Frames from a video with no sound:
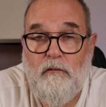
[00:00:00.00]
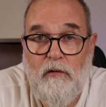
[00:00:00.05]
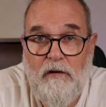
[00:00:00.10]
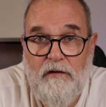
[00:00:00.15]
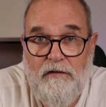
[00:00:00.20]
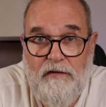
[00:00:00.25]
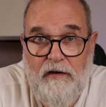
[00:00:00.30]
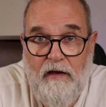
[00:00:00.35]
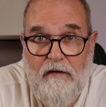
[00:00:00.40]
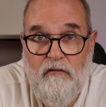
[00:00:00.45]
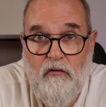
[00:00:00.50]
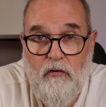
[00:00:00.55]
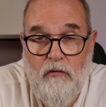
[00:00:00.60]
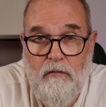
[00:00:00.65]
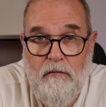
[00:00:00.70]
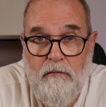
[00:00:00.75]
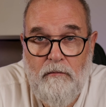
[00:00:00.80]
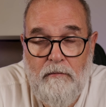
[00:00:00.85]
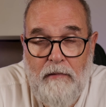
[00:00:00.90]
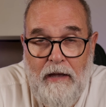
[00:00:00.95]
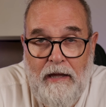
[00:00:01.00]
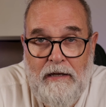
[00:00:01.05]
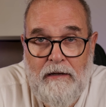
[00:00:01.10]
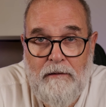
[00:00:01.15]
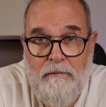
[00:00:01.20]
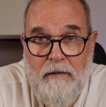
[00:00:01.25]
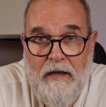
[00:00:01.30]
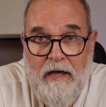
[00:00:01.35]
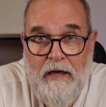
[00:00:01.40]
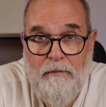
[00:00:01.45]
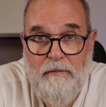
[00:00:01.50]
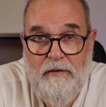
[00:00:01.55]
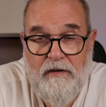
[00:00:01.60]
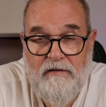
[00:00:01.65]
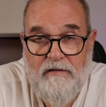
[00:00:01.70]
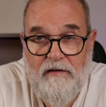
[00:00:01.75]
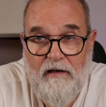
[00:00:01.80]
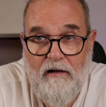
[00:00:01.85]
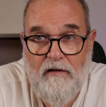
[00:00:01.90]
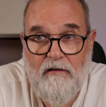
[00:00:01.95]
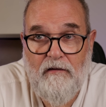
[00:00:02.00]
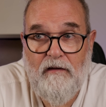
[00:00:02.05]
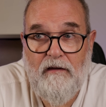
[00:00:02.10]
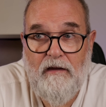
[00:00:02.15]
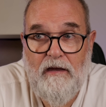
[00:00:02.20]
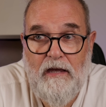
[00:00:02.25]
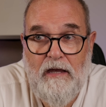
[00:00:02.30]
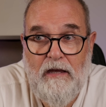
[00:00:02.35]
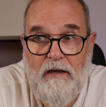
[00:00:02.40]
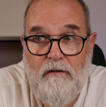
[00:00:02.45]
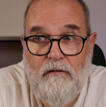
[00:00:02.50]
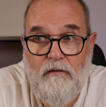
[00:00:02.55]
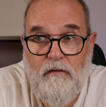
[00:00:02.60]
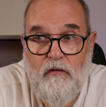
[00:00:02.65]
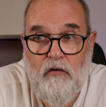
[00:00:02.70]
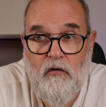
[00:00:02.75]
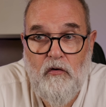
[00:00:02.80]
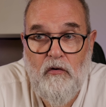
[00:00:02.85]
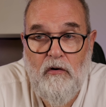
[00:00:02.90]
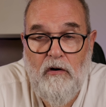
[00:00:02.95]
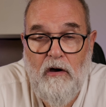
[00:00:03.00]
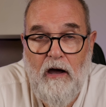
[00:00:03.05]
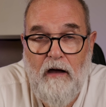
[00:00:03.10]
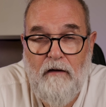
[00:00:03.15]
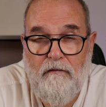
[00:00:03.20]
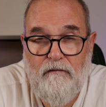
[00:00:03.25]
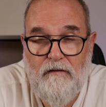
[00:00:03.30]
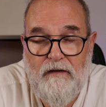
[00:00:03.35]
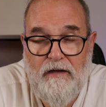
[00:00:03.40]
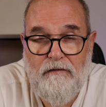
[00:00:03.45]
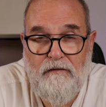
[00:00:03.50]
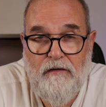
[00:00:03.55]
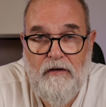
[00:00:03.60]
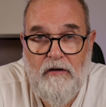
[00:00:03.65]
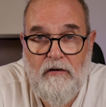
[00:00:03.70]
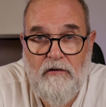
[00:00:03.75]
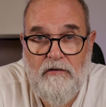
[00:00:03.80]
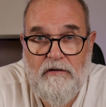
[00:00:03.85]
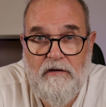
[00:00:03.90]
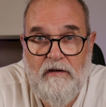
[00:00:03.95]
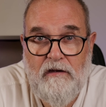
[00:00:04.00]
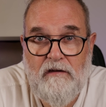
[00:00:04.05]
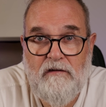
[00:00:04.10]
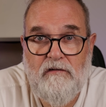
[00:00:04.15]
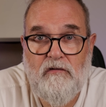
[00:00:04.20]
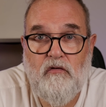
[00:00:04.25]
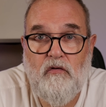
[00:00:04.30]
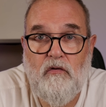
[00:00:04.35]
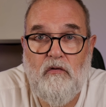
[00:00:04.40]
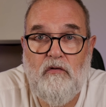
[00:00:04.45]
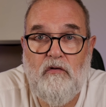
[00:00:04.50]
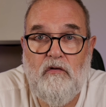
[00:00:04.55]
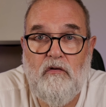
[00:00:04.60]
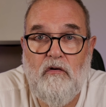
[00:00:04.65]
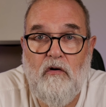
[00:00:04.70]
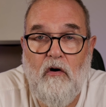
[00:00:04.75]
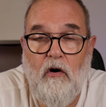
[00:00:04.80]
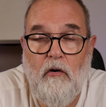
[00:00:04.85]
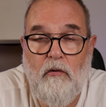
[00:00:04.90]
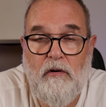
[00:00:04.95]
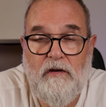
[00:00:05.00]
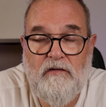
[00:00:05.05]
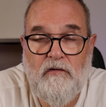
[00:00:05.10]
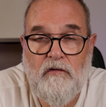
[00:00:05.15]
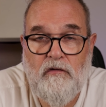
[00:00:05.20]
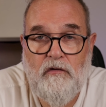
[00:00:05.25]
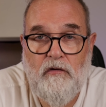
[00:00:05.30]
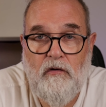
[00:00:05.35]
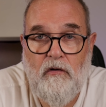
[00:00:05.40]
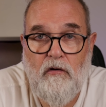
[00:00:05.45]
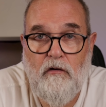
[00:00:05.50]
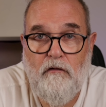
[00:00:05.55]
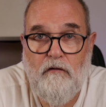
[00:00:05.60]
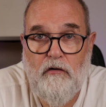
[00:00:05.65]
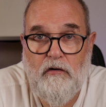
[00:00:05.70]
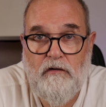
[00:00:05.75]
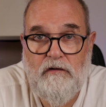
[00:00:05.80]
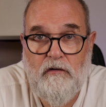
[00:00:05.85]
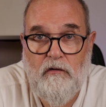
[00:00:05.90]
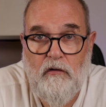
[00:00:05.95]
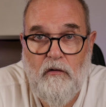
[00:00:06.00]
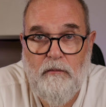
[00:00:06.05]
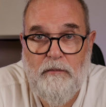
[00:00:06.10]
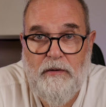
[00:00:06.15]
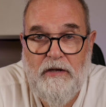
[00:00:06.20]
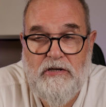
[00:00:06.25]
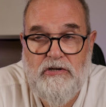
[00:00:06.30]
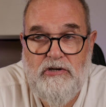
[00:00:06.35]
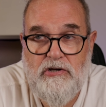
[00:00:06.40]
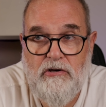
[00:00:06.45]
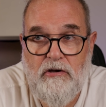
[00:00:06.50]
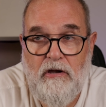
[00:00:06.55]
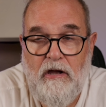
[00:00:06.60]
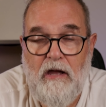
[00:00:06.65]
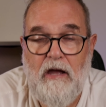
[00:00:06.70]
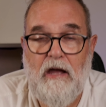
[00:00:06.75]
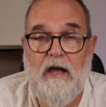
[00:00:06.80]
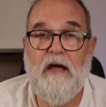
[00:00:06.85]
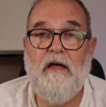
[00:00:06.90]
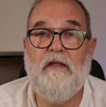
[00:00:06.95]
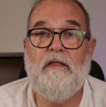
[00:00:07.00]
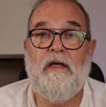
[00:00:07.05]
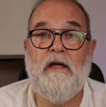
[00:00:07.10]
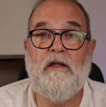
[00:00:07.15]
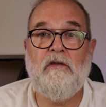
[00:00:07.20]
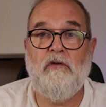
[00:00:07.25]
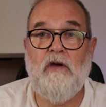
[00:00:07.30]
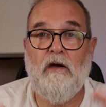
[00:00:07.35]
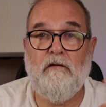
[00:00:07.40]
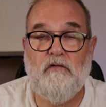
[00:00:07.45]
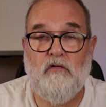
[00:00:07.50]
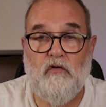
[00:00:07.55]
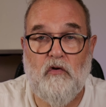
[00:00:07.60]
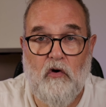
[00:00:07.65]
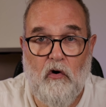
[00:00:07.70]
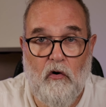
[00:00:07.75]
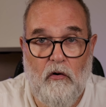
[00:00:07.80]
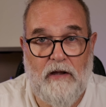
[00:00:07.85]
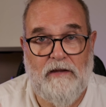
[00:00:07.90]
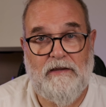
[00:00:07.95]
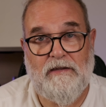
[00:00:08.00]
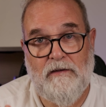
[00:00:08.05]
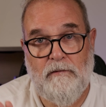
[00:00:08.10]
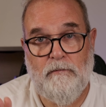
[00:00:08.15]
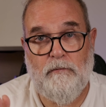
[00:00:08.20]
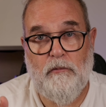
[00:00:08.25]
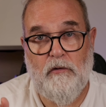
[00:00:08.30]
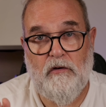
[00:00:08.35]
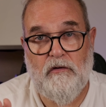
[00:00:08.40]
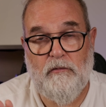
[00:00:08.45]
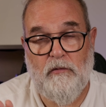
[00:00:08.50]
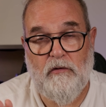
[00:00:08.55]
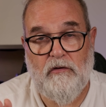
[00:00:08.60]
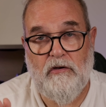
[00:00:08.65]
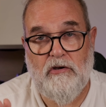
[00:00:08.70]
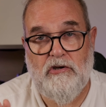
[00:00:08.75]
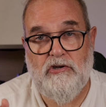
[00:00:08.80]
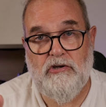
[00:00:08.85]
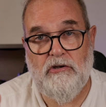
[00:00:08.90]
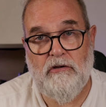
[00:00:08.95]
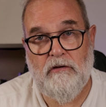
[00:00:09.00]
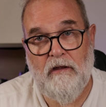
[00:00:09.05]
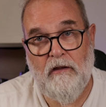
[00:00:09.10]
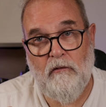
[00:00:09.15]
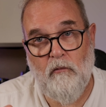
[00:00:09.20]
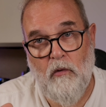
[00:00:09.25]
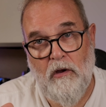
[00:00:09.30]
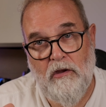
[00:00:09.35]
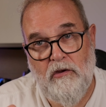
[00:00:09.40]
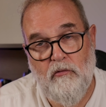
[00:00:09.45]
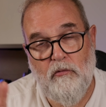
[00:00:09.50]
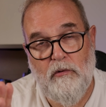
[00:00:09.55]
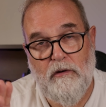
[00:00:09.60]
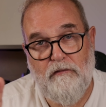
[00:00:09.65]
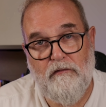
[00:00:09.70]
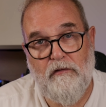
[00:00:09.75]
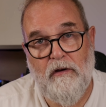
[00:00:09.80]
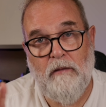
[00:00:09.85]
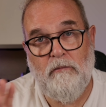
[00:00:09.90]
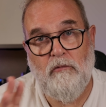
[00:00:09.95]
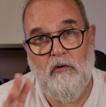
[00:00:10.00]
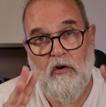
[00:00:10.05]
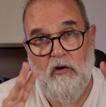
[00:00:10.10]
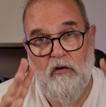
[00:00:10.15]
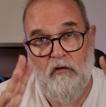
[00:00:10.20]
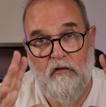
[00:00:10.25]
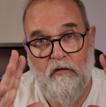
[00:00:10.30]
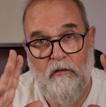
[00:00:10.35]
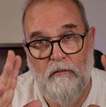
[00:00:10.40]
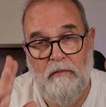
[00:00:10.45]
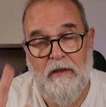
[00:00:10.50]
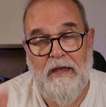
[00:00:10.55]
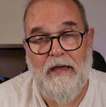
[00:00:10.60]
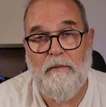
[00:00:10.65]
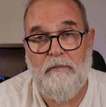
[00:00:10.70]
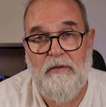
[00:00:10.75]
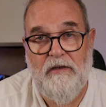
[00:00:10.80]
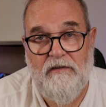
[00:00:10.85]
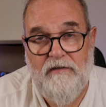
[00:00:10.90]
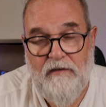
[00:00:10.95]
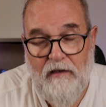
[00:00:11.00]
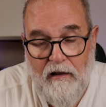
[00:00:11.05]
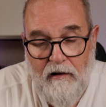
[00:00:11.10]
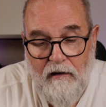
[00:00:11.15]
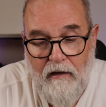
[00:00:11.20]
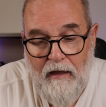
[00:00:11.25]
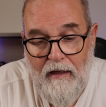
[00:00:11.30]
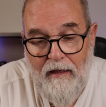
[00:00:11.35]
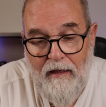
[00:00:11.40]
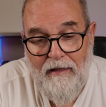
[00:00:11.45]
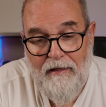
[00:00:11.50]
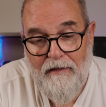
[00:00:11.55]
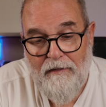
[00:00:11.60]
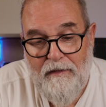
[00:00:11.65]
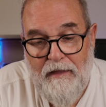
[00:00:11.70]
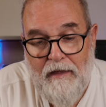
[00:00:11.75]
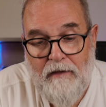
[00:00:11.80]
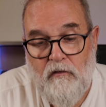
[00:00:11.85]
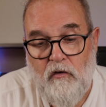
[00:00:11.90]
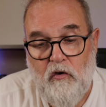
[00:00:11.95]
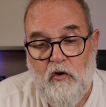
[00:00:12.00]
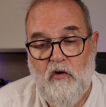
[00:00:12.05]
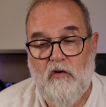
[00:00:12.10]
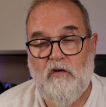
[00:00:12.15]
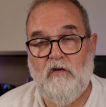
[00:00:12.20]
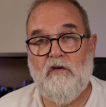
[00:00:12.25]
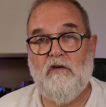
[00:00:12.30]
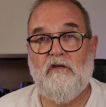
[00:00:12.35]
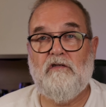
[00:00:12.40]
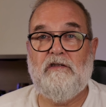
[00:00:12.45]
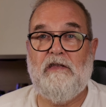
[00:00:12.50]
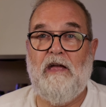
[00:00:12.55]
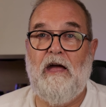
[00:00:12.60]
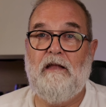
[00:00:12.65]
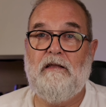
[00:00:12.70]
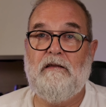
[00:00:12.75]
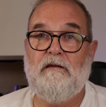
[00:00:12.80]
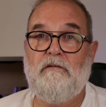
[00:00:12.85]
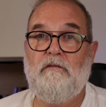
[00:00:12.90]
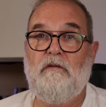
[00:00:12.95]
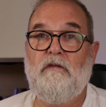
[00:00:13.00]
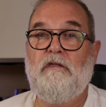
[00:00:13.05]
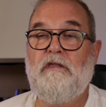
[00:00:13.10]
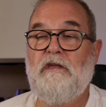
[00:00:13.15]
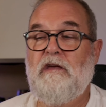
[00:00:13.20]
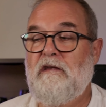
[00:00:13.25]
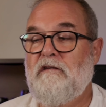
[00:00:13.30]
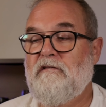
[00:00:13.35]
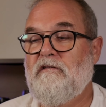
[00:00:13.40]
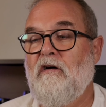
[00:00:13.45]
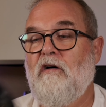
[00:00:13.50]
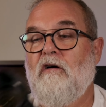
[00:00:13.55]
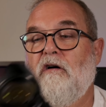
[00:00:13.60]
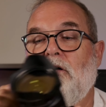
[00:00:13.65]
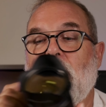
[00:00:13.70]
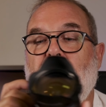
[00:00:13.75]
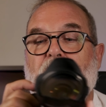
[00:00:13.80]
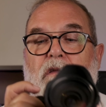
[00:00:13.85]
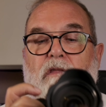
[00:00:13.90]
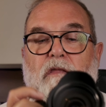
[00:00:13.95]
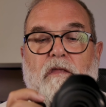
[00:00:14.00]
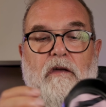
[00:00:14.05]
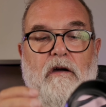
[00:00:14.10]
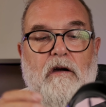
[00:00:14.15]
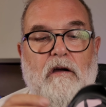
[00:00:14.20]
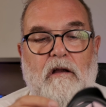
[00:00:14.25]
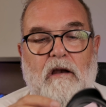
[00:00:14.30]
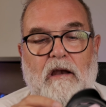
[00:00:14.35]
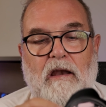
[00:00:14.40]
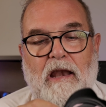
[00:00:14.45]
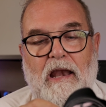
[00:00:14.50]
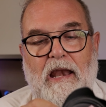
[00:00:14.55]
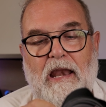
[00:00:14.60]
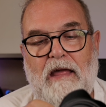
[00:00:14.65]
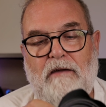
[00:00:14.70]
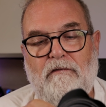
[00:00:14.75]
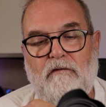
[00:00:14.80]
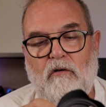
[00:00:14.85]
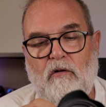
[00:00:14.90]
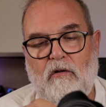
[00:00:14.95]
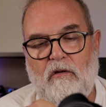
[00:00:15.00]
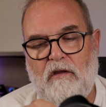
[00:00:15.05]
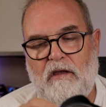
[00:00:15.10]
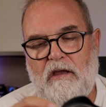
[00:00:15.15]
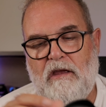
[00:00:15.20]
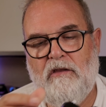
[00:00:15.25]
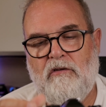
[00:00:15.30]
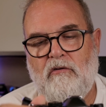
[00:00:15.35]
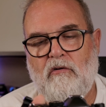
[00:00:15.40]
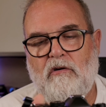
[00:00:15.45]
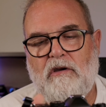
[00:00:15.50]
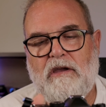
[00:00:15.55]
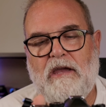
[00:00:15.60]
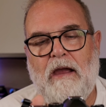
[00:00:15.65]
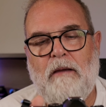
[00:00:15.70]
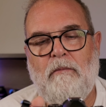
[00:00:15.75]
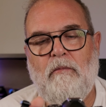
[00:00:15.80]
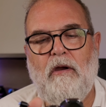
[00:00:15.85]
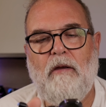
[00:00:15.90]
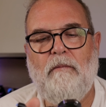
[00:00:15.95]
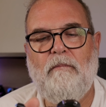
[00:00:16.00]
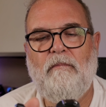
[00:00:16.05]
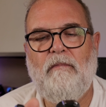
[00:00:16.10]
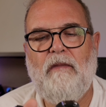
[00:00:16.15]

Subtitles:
will save you many megapixels. If you have difficulties to do horizontal or vertical picture, and then you have to correct in post-production, and when you reframe you lose some megapixel, then you could use that. These are the level in your camera.